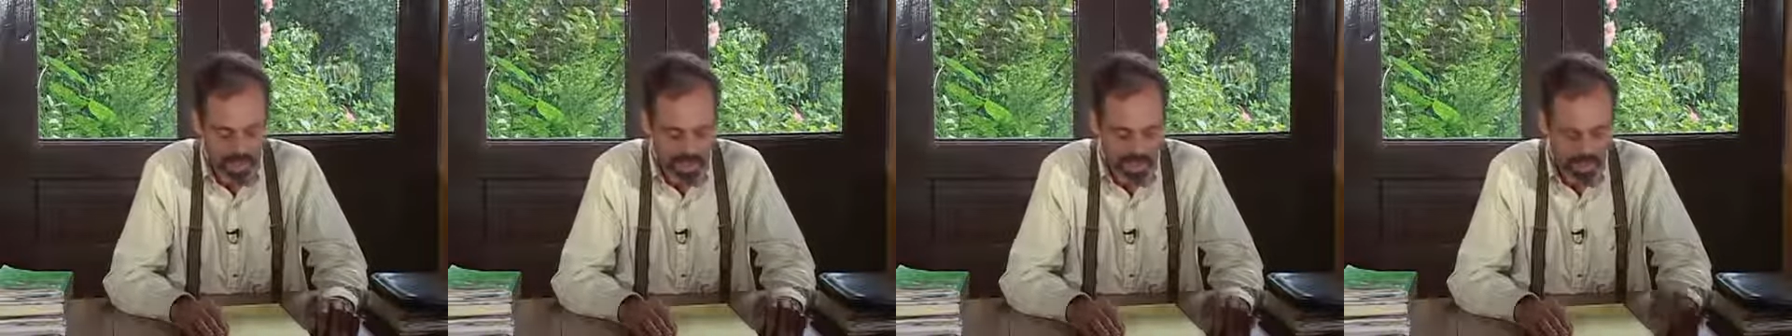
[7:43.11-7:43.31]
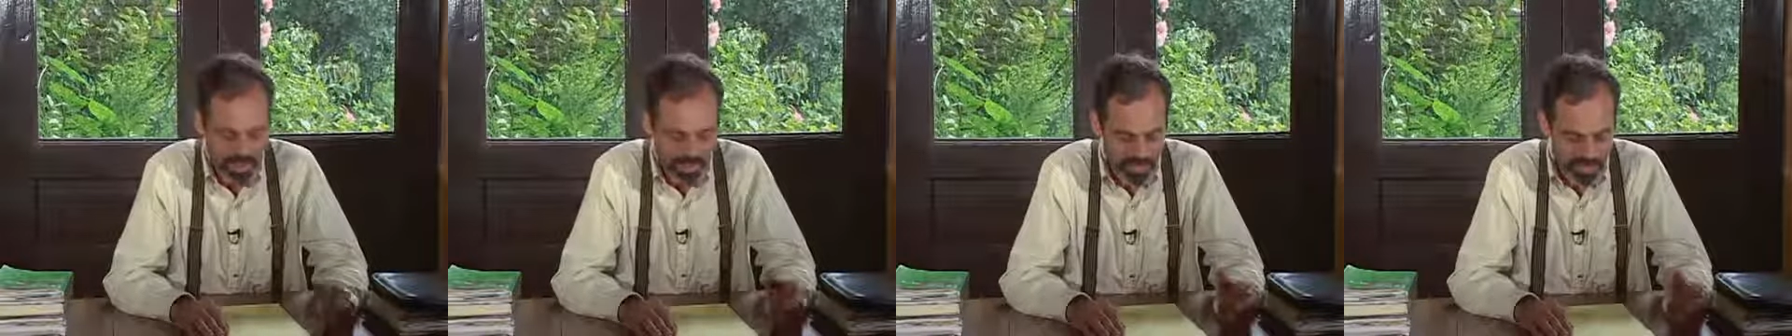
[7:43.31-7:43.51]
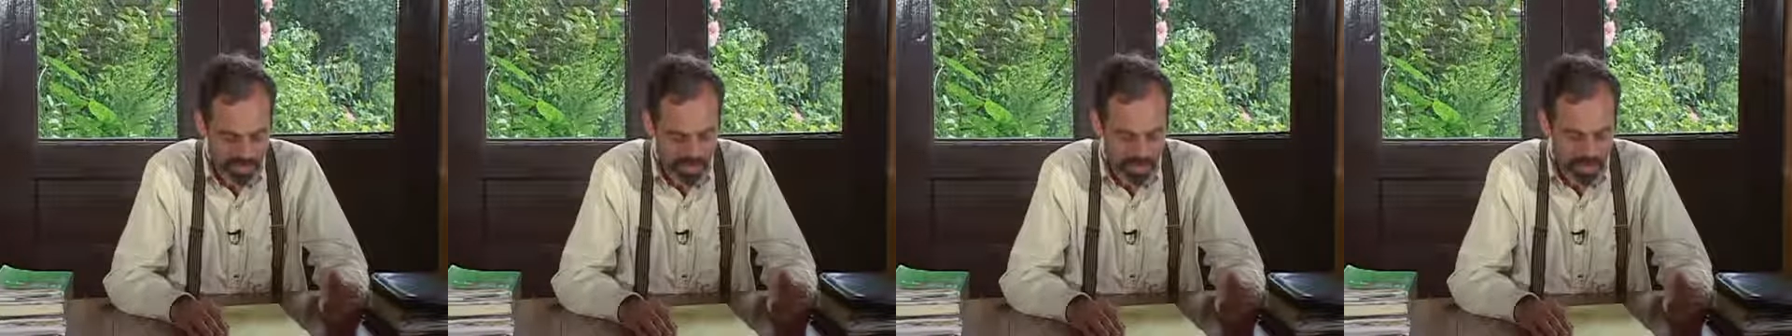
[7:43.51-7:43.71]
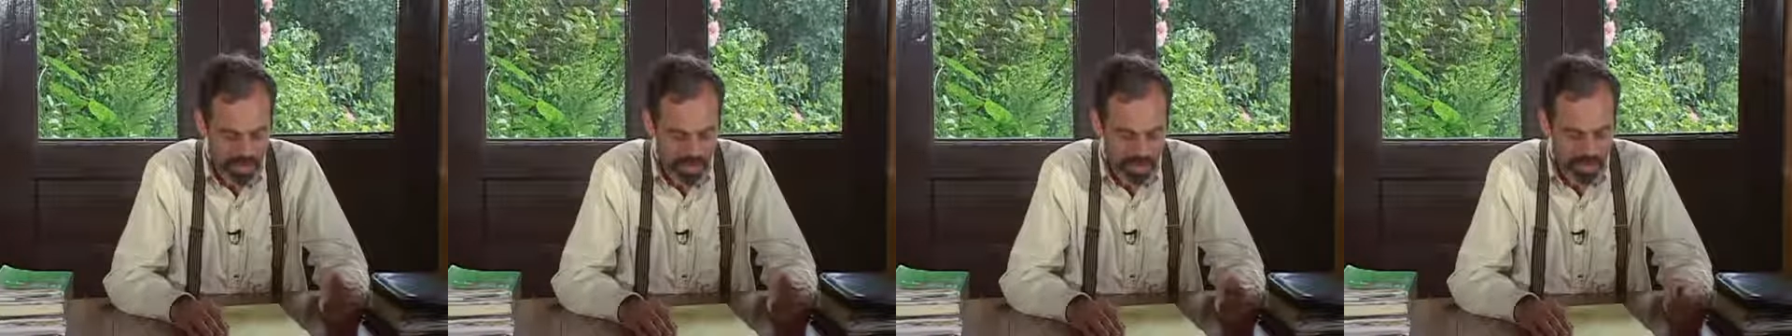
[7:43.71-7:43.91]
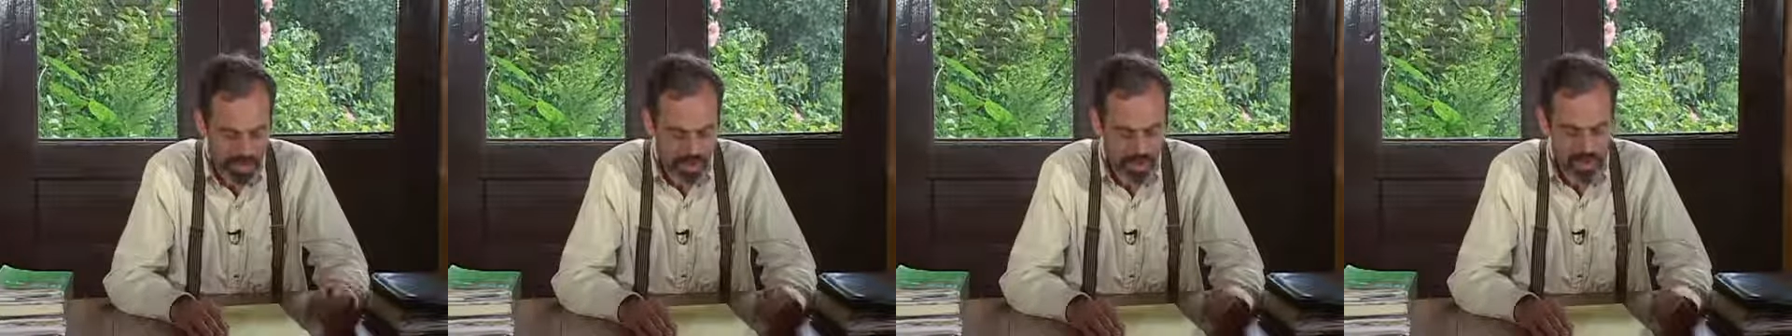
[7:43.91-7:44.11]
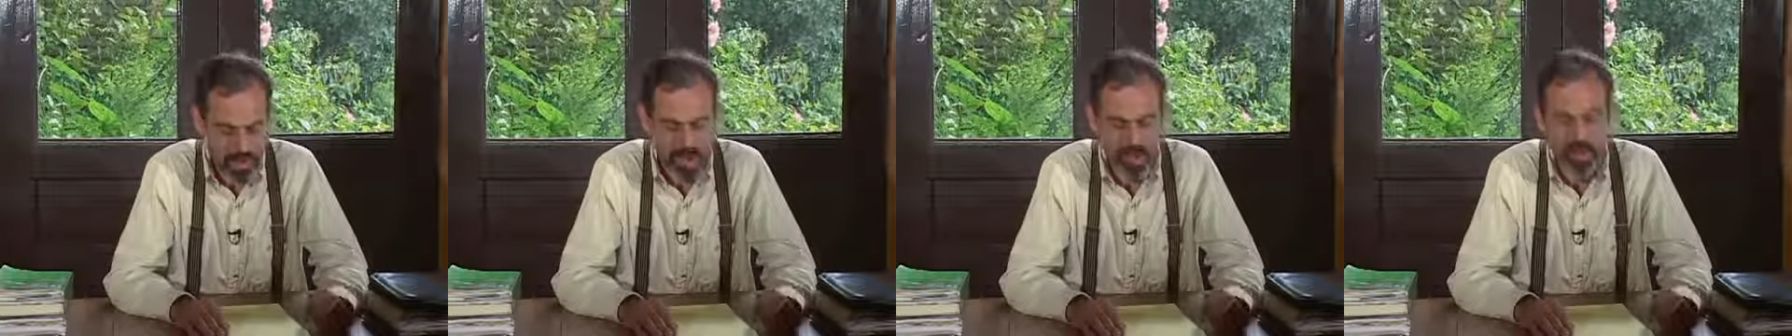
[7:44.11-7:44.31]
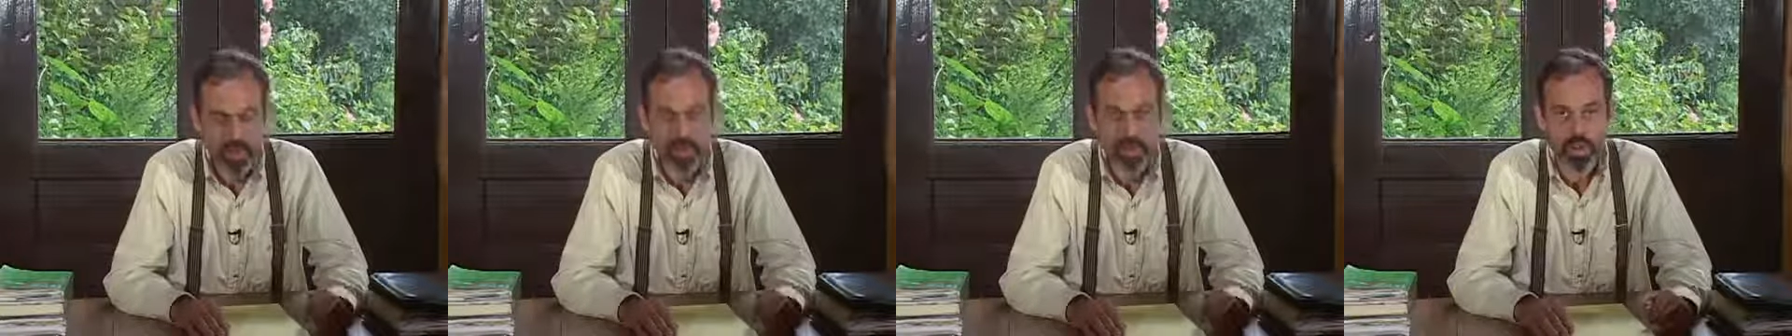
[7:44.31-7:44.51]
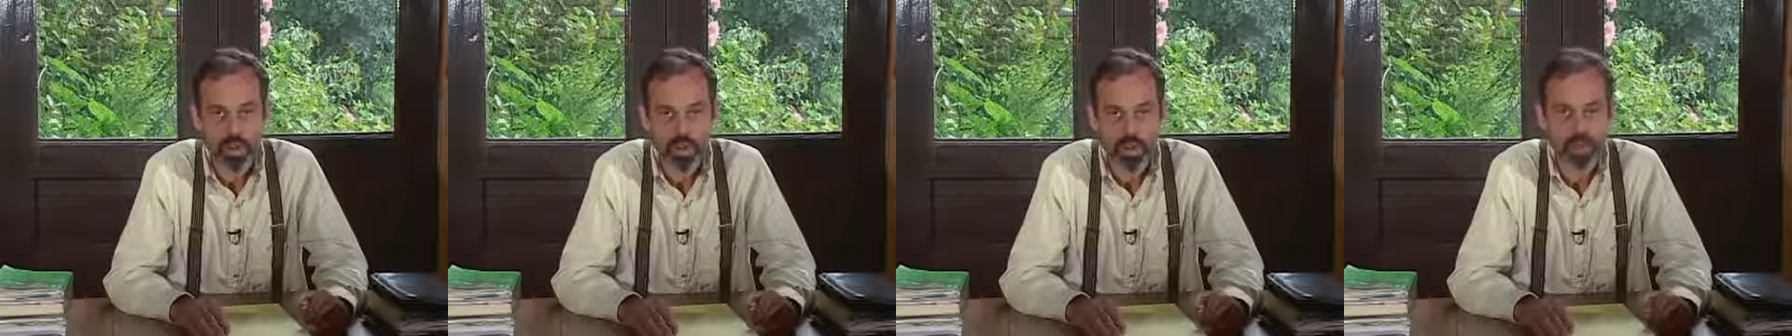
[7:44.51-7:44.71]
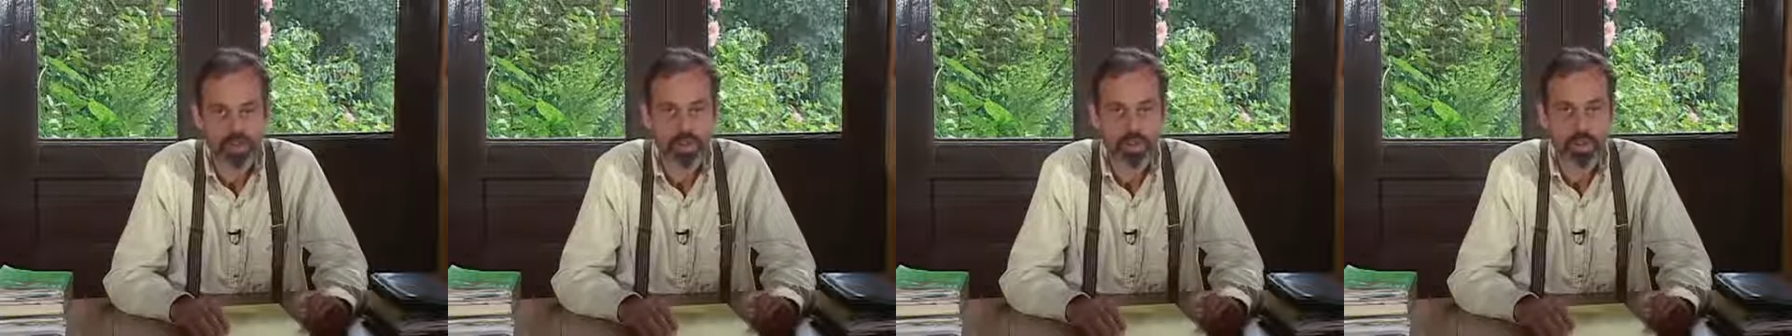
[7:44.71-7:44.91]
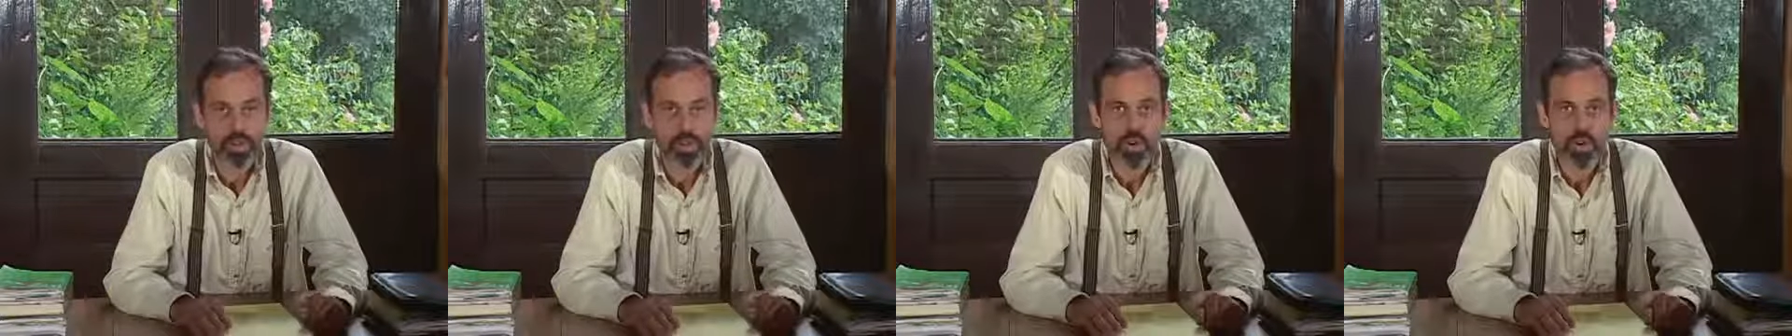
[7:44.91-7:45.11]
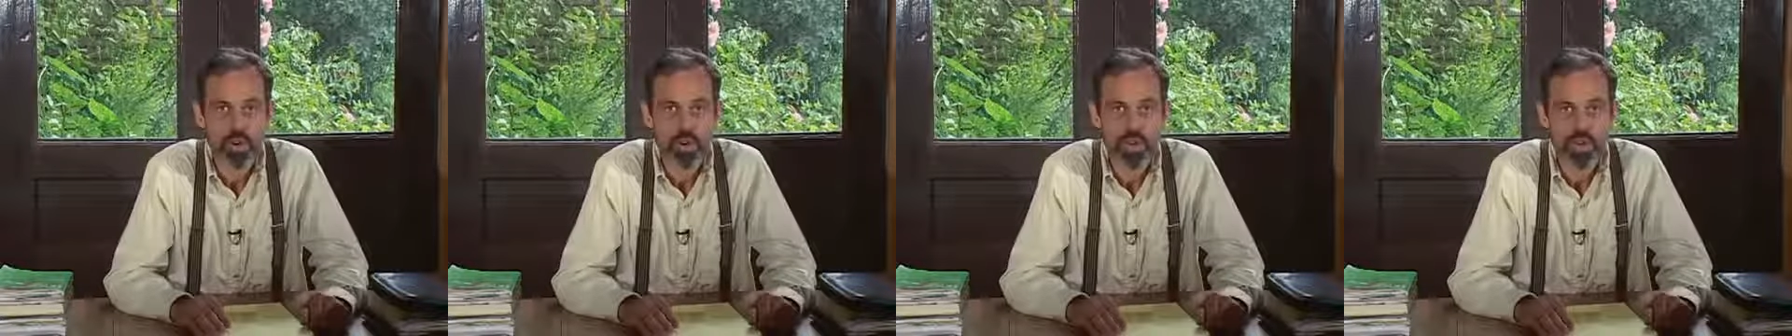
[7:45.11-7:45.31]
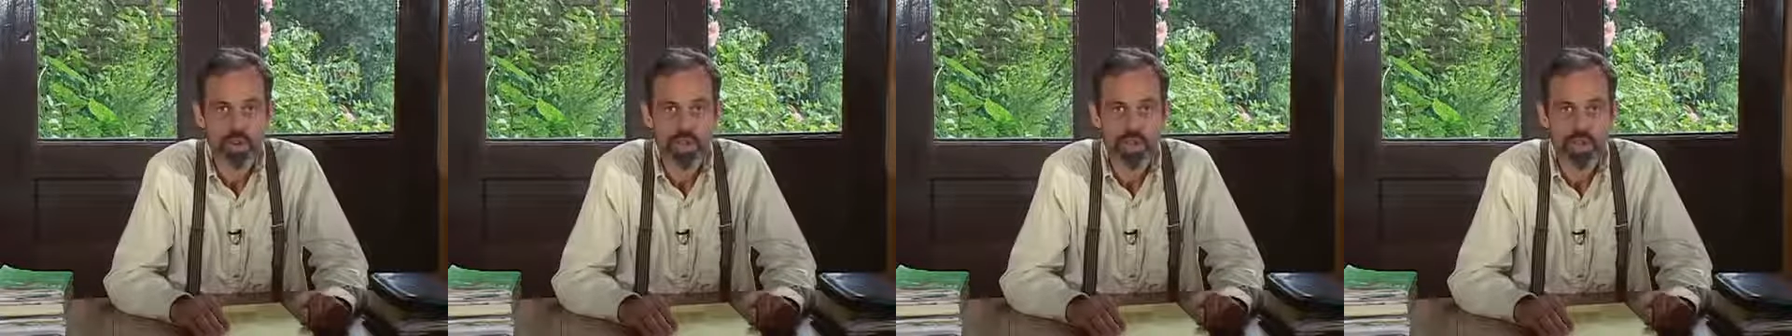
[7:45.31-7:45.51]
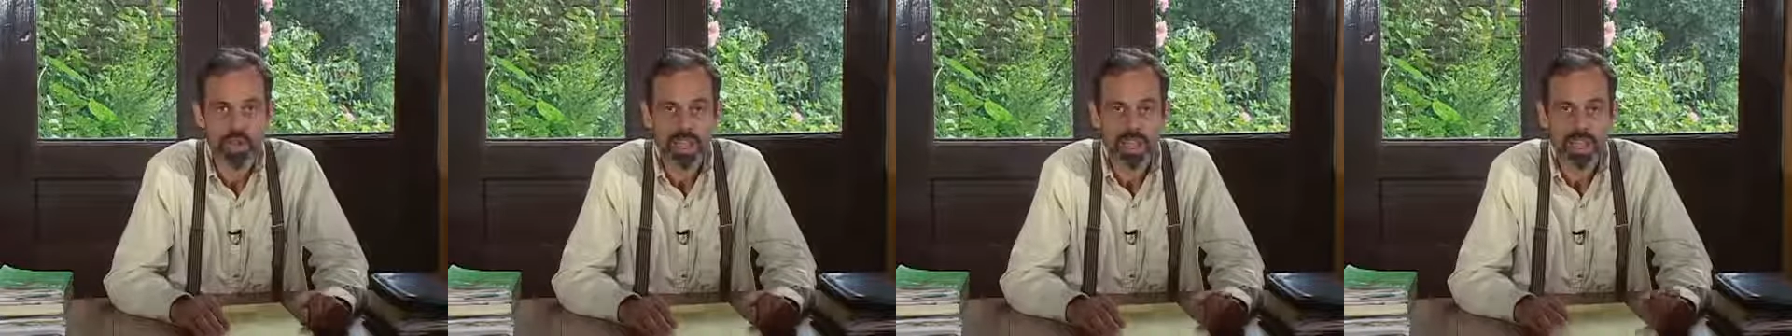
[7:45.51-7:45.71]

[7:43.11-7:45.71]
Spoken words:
and then we also may